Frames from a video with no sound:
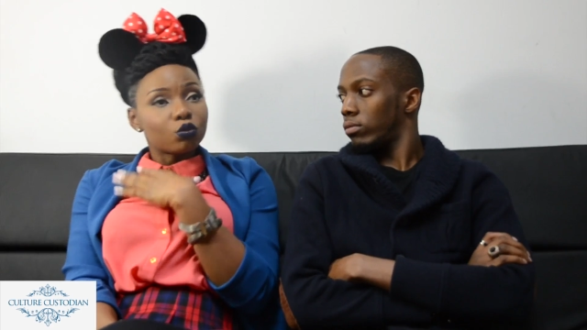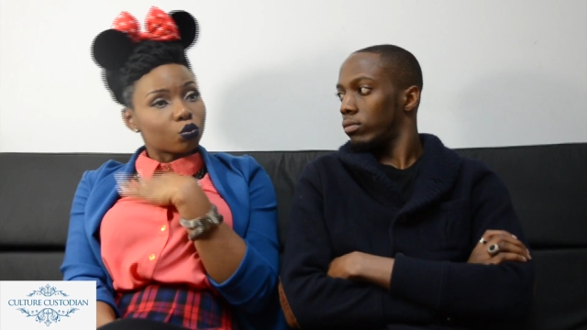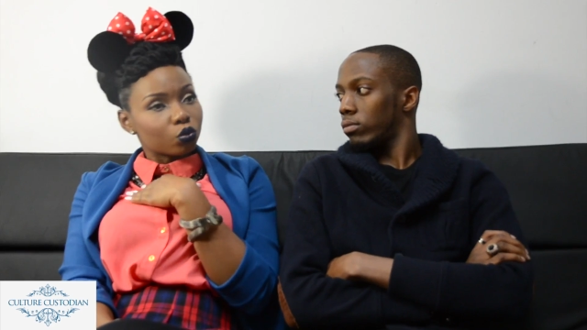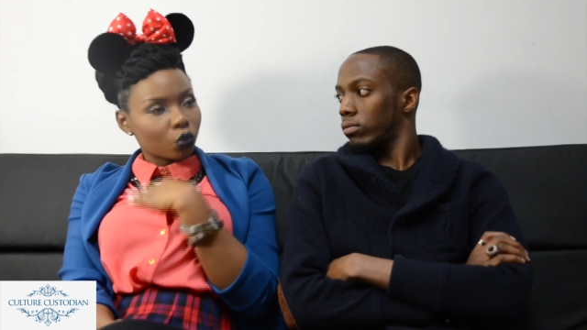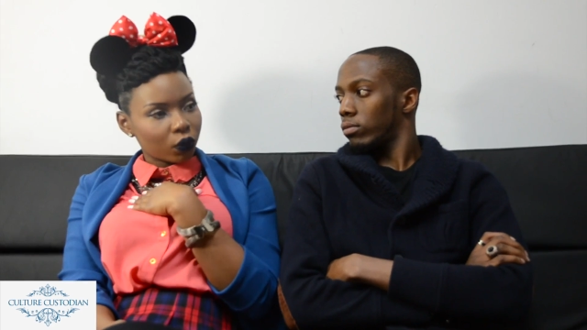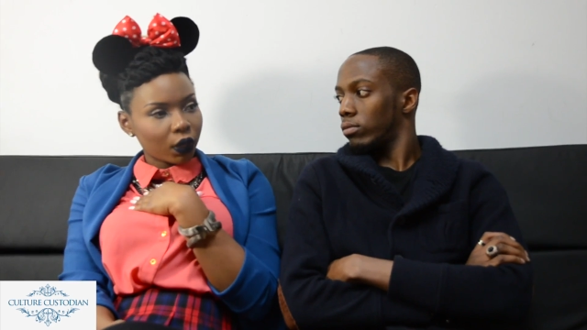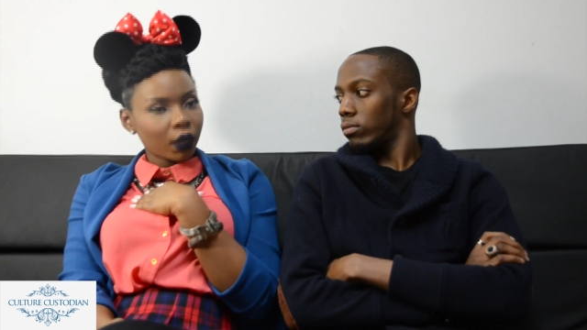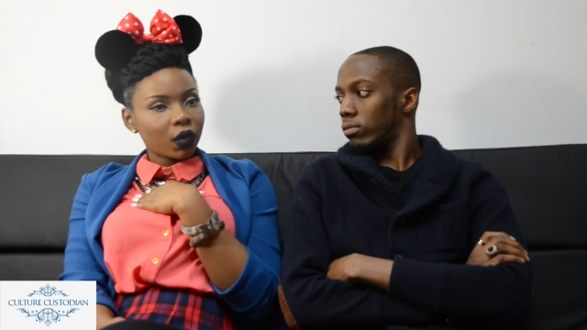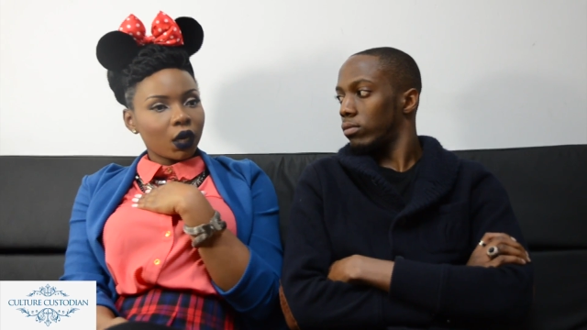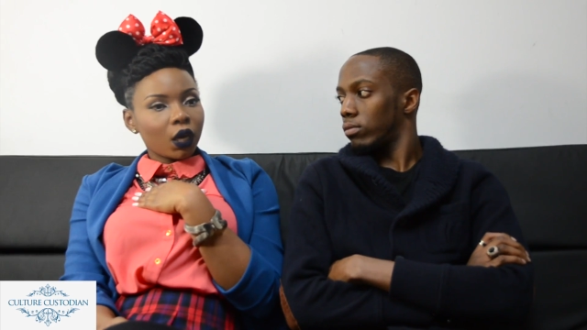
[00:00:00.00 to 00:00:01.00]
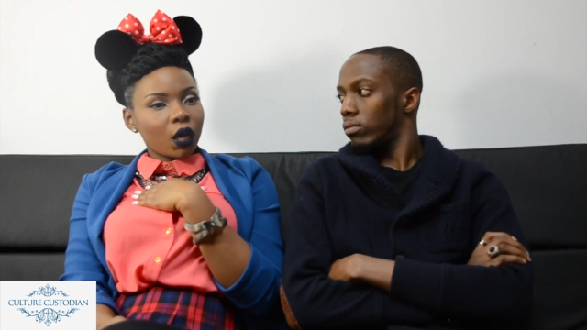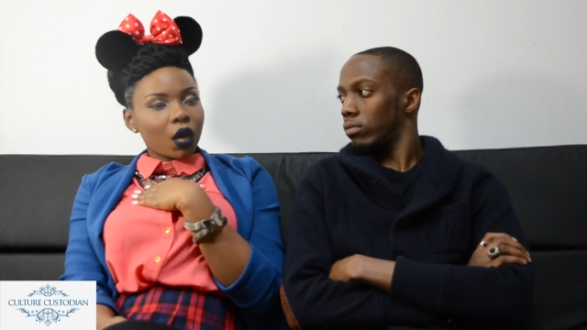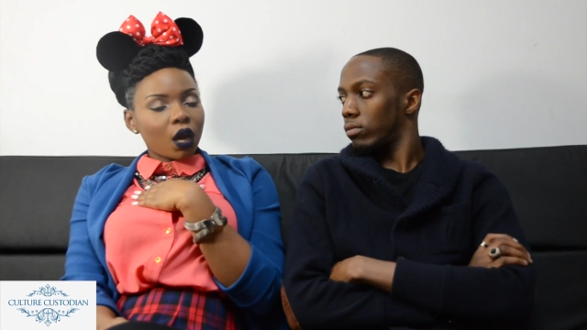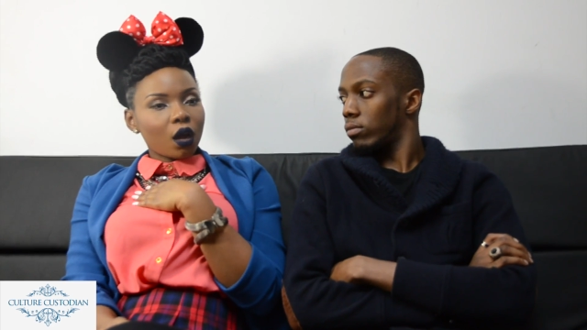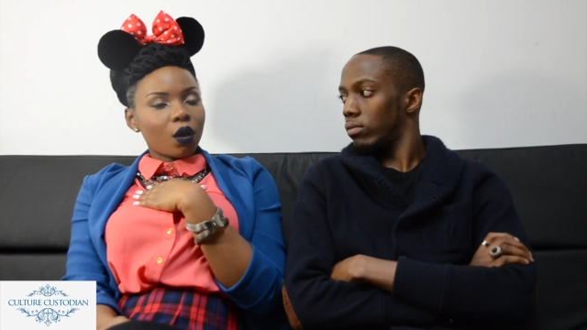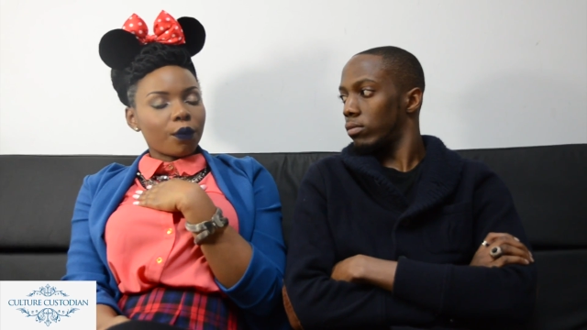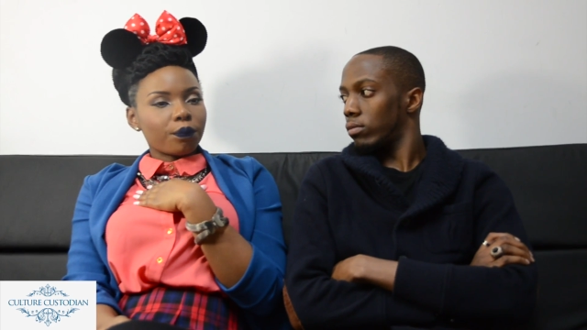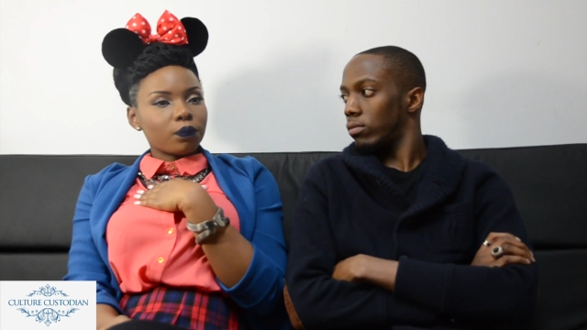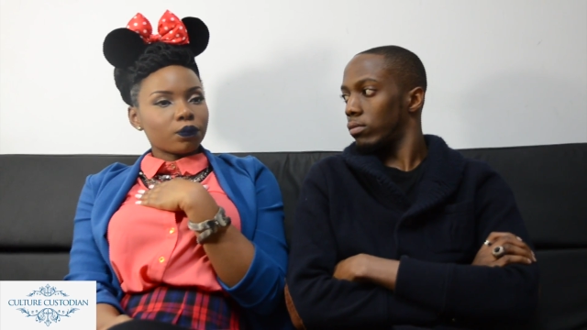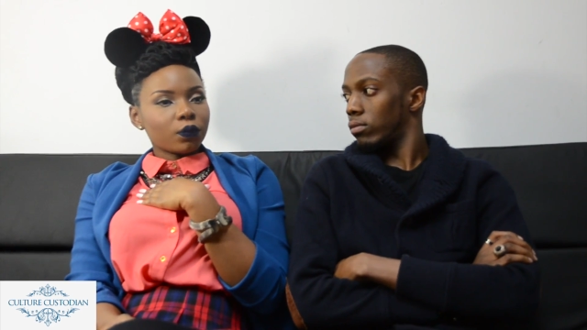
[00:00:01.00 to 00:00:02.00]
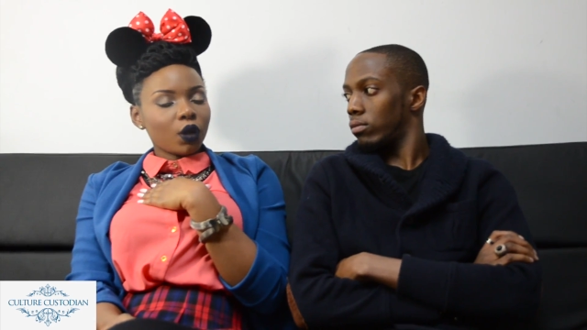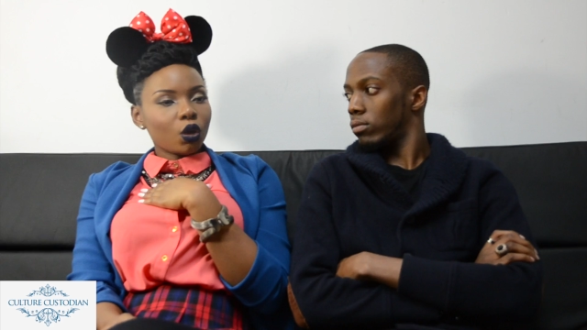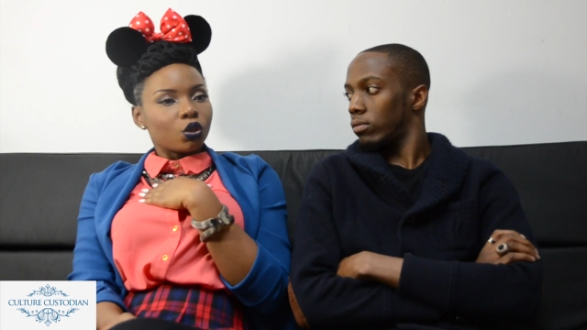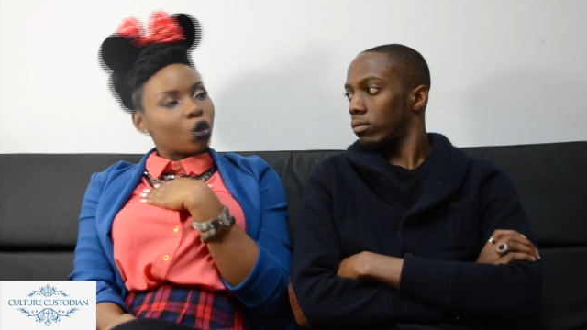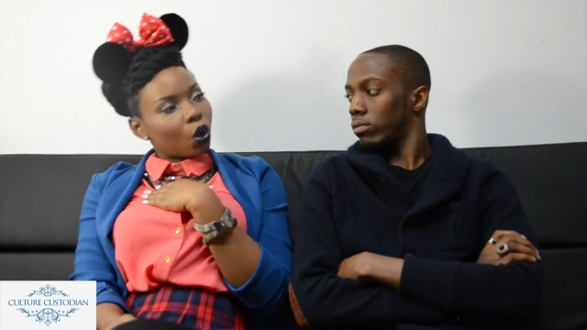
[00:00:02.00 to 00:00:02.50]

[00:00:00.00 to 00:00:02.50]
Speaker 1: do know that um,